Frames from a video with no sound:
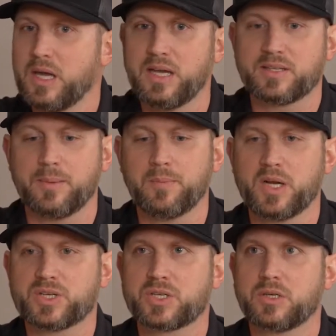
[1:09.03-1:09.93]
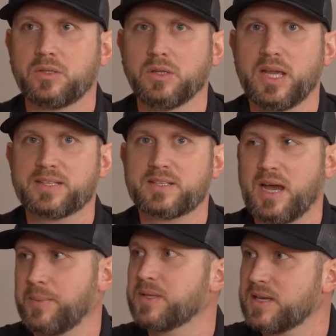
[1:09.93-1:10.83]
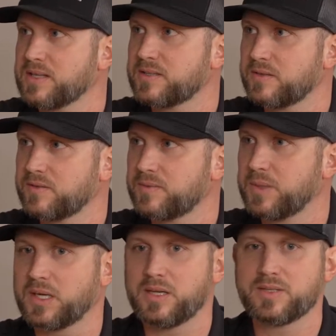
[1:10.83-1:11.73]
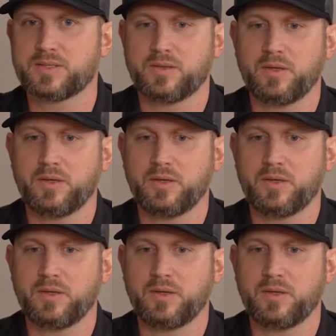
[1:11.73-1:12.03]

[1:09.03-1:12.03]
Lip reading: It's a much less time intensive because